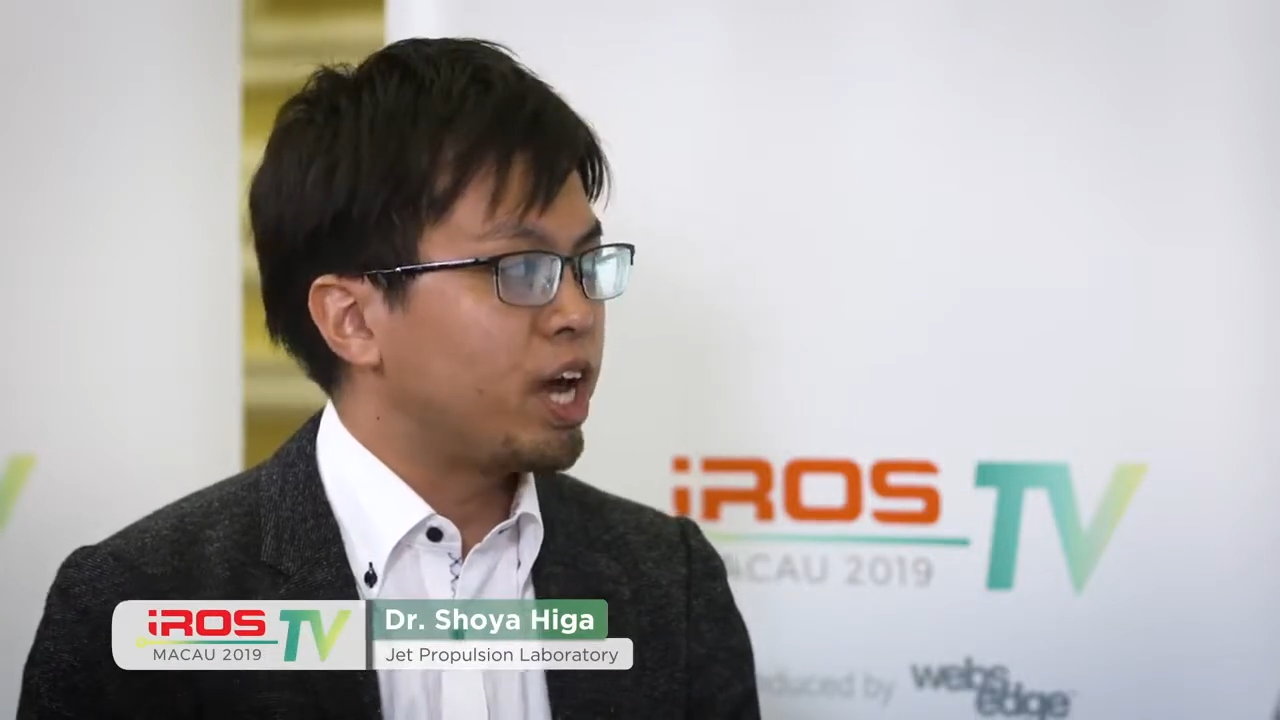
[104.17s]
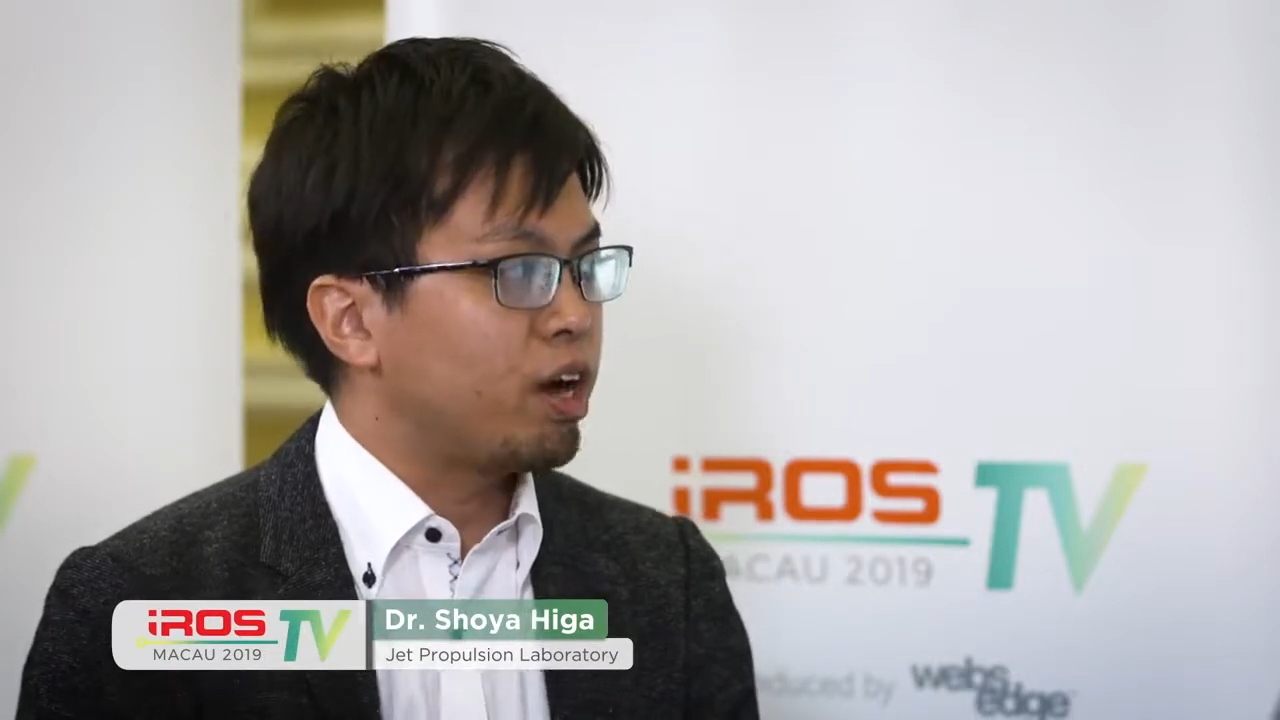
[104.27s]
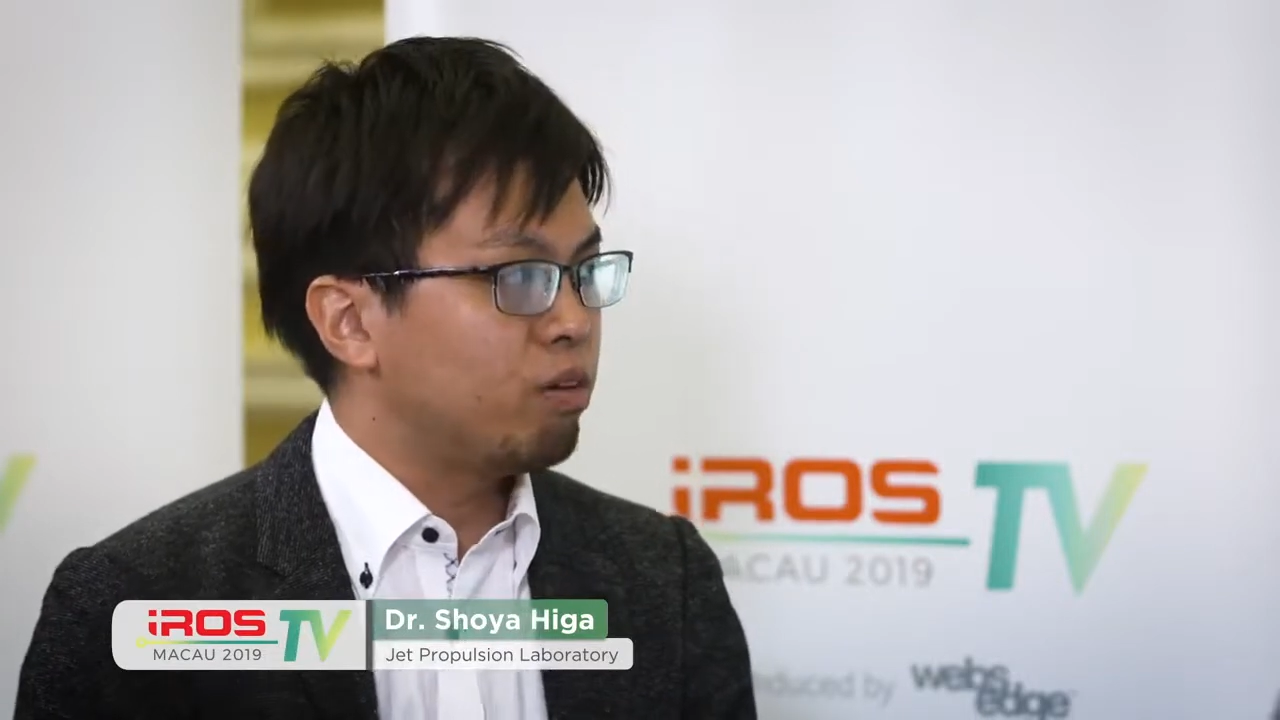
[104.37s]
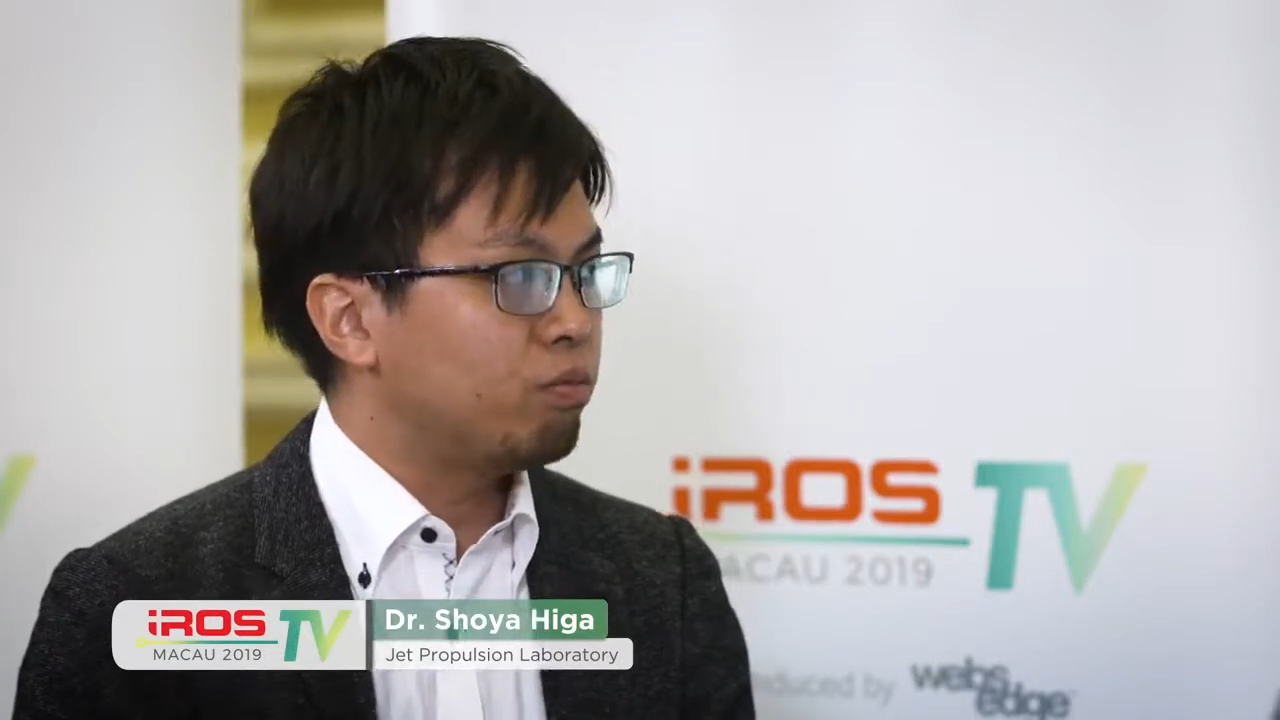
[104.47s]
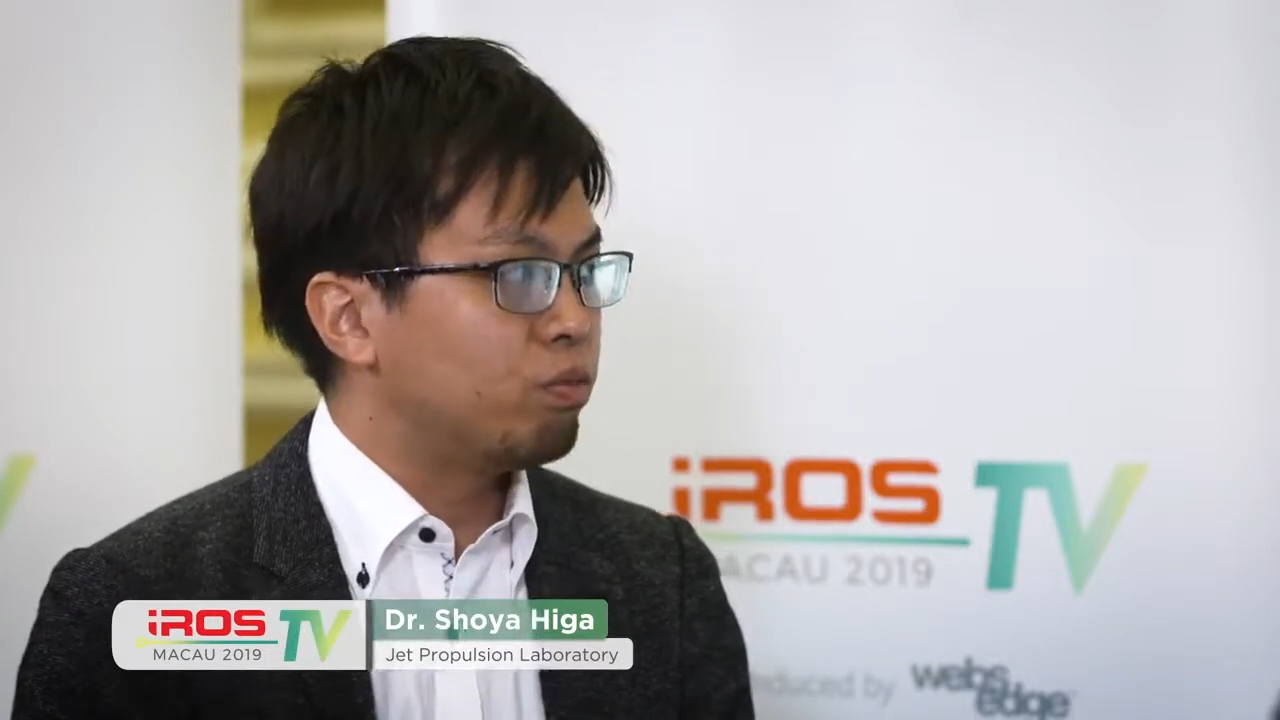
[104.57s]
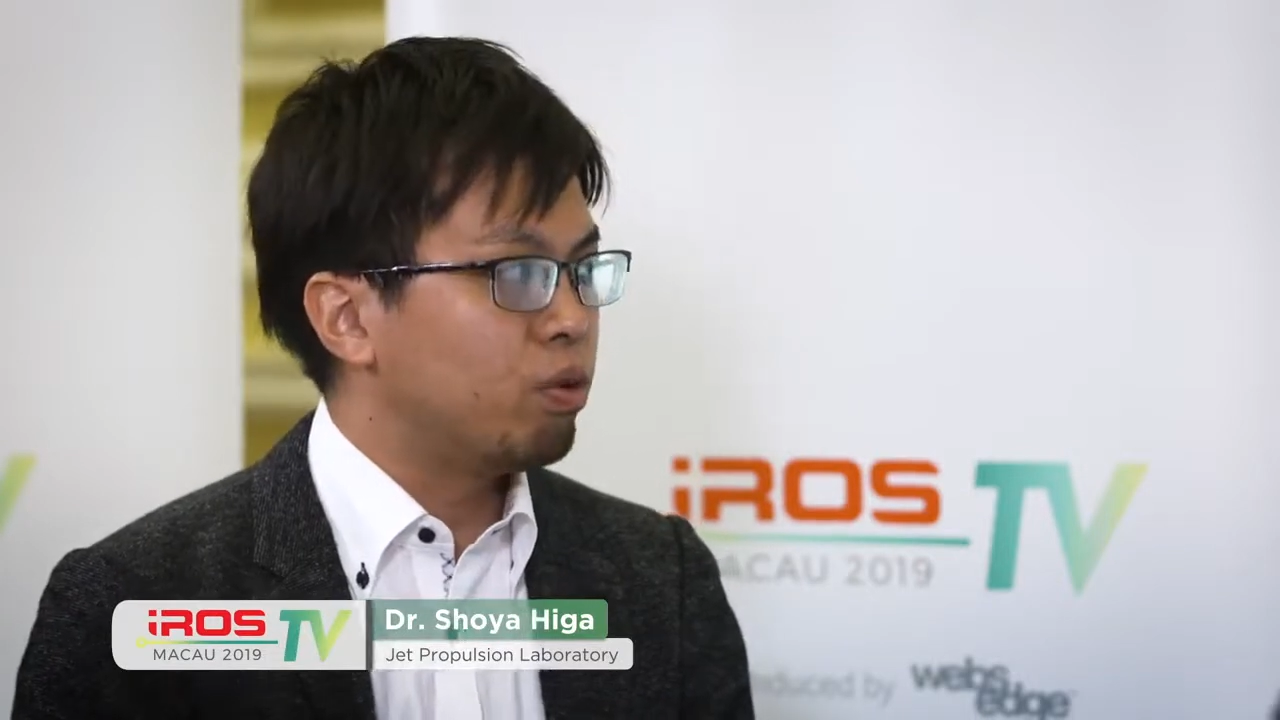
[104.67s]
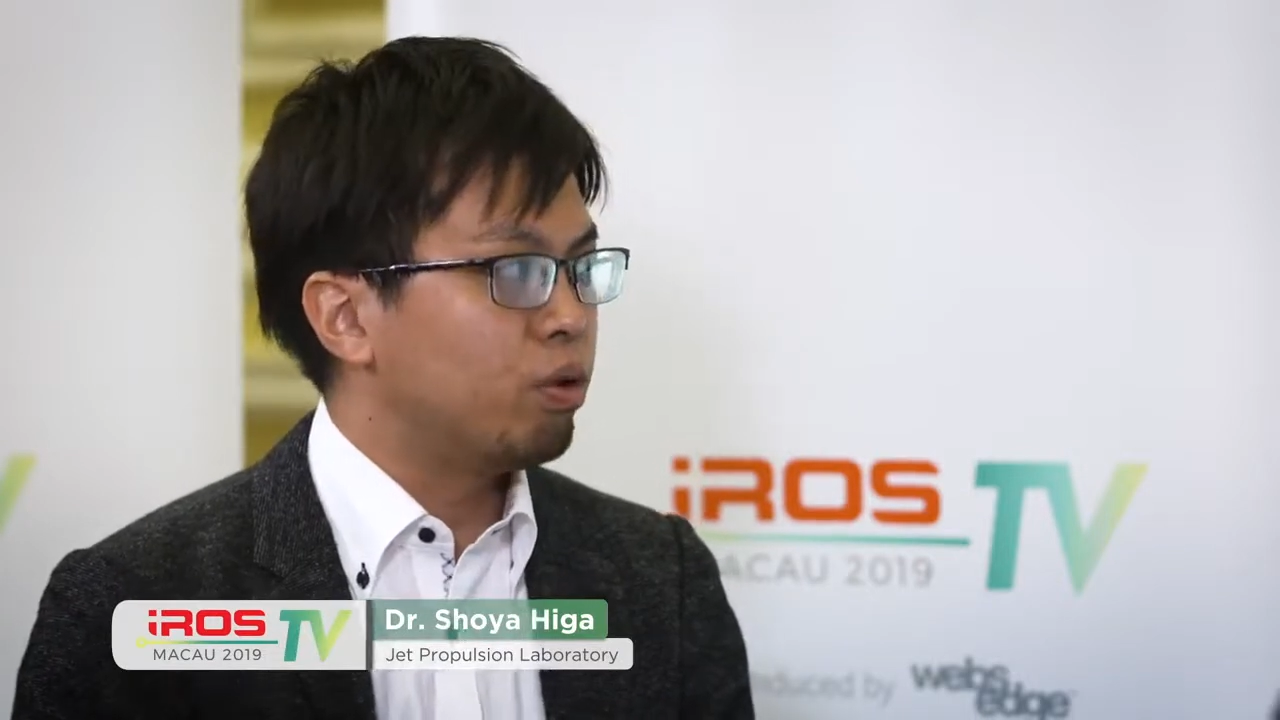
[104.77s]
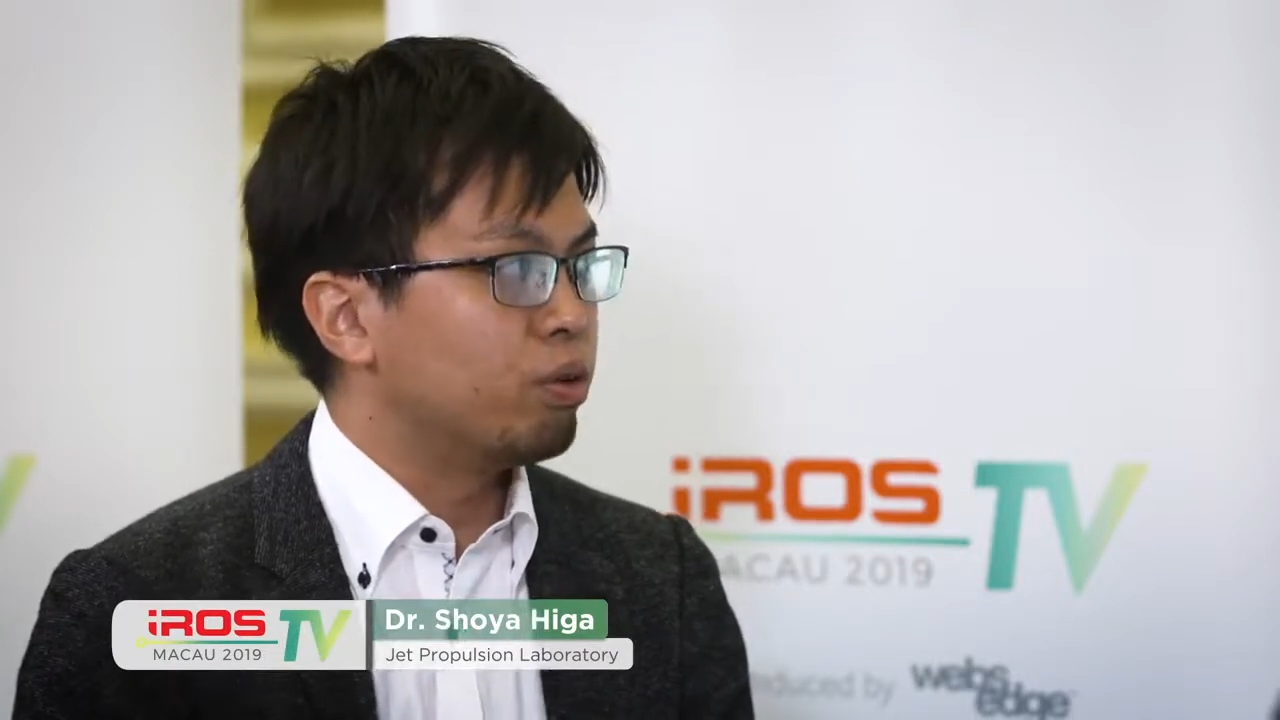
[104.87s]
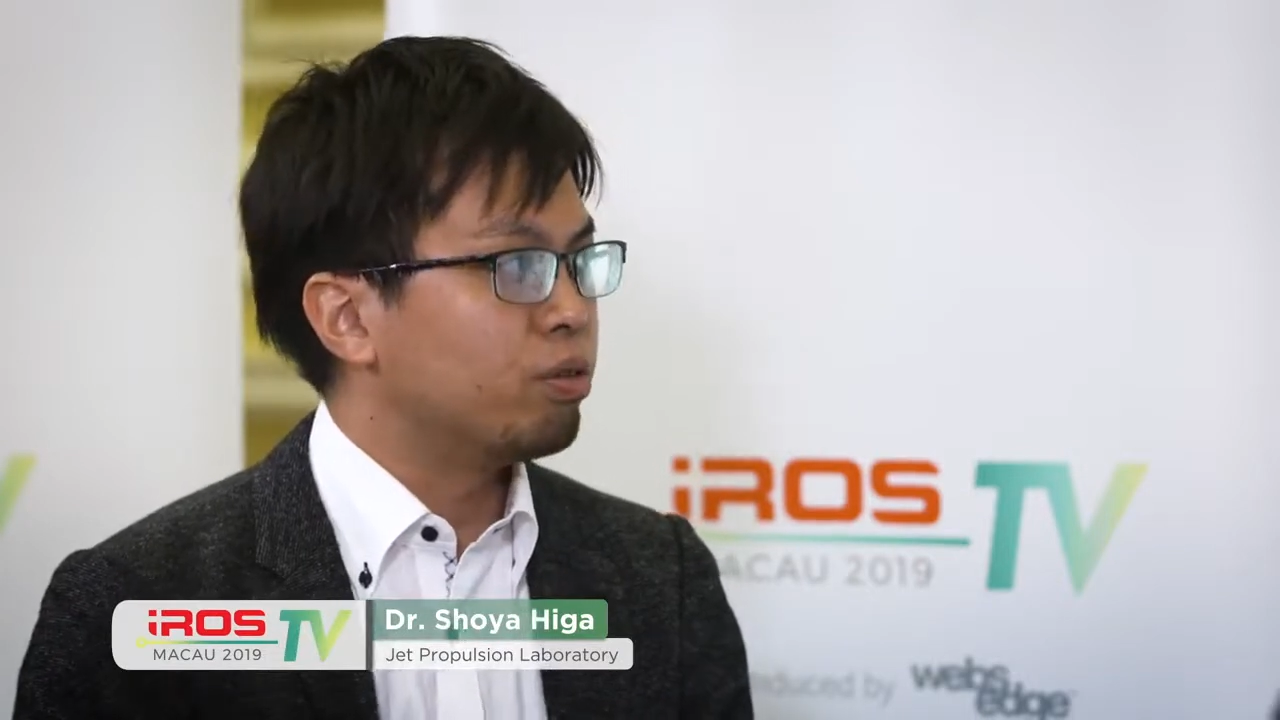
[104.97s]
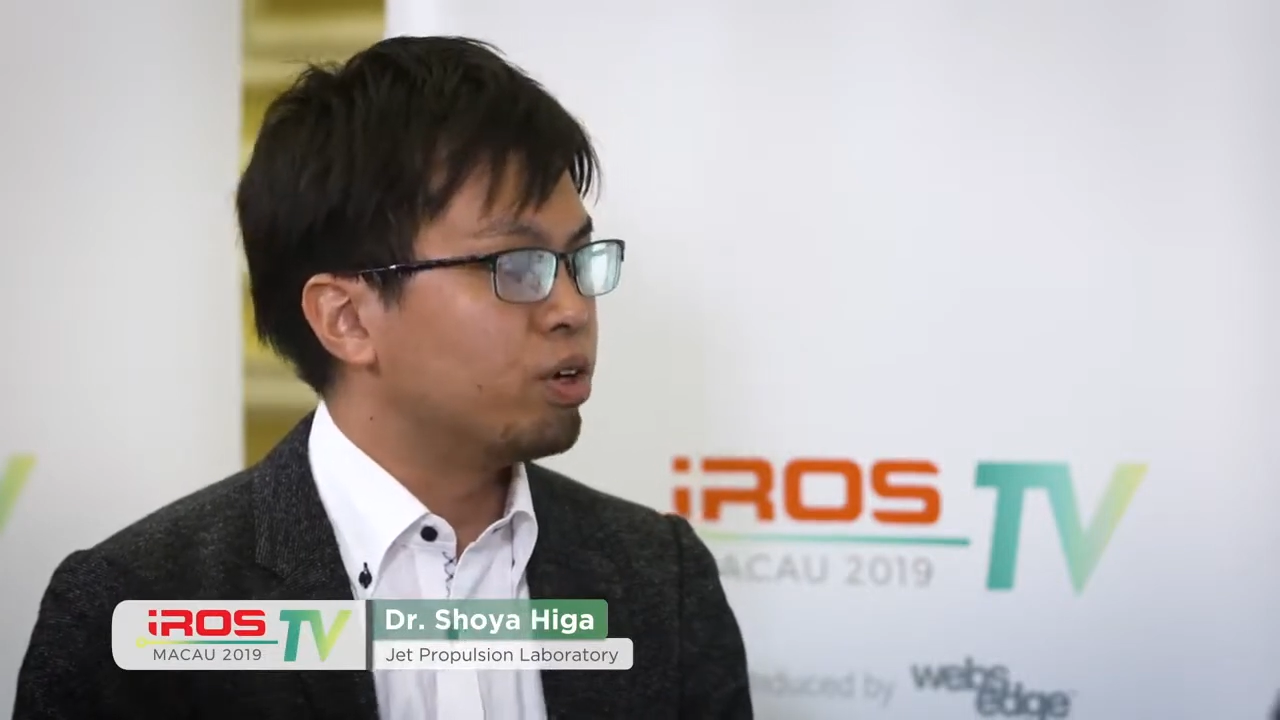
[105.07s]

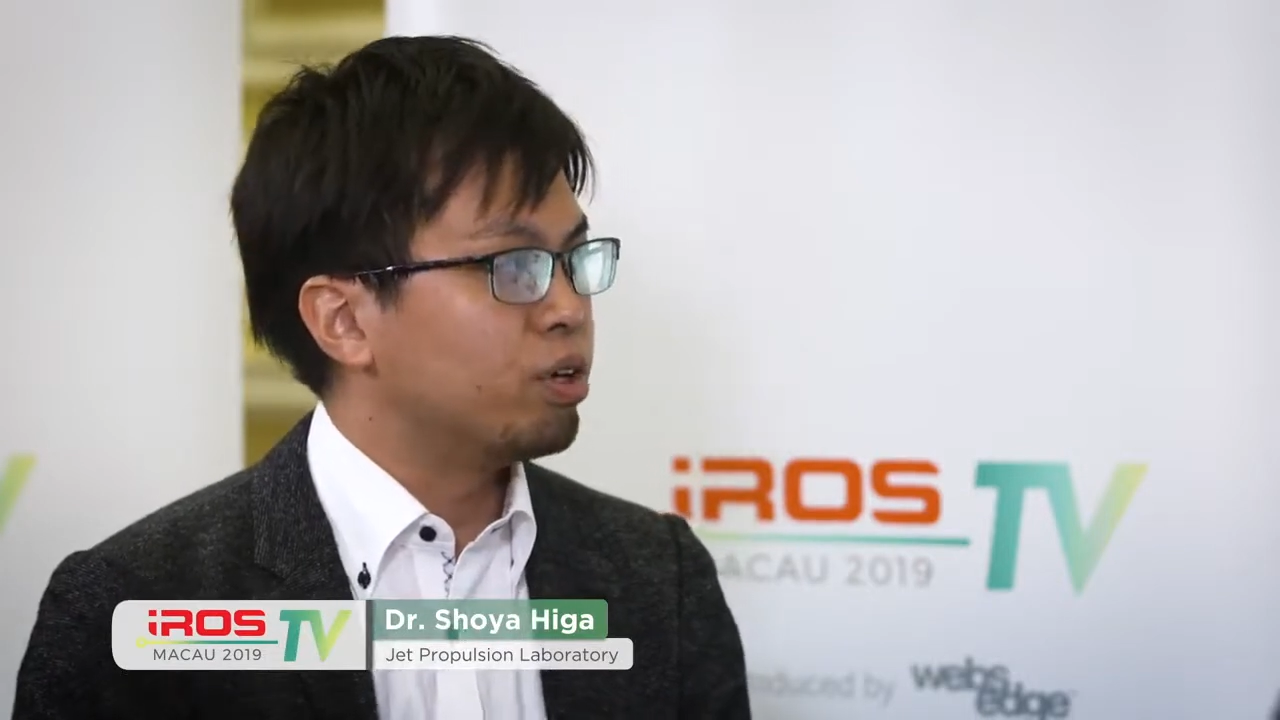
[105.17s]
helpful.